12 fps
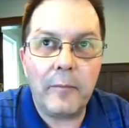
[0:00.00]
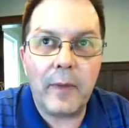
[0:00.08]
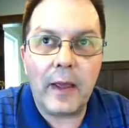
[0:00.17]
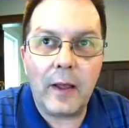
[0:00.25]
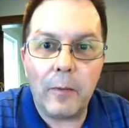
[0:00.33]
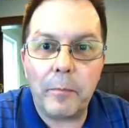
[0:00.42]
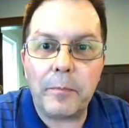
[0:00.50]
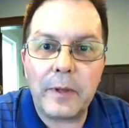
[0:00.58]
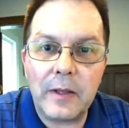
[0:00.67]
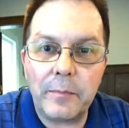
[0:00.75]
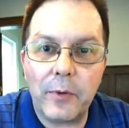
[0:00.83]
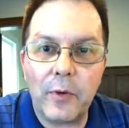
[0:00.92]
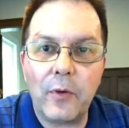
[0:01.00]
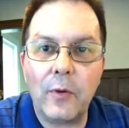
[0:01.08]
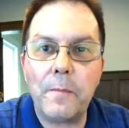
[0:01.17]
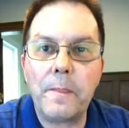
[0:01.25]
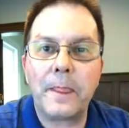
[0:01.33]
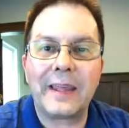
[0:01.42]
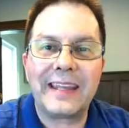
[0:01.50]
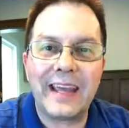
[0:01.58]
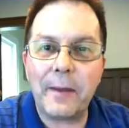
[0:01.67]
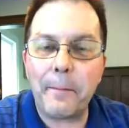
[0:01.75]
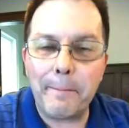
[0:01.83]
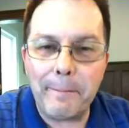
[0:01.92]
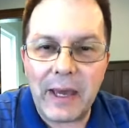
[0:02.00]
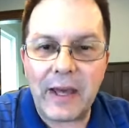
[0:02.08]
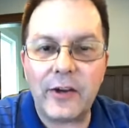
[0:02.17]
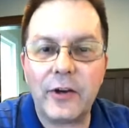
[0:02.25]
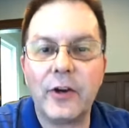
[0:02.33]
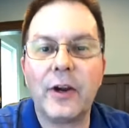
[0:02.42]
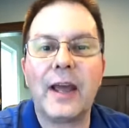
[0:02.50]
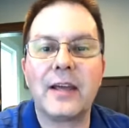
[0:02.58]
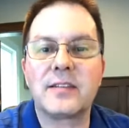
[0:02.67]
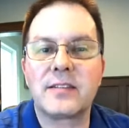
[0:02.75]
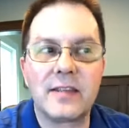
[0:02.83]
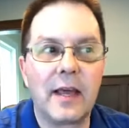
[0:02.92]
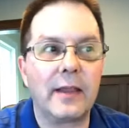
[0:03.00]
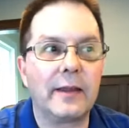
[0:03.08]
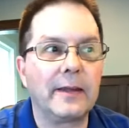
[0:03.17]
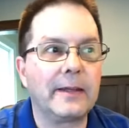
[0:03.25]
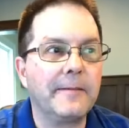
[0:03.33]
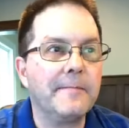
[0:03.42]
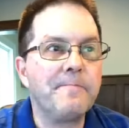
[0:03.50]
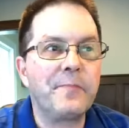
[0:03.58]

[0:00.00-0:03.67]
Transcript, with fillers: help people get better at selling.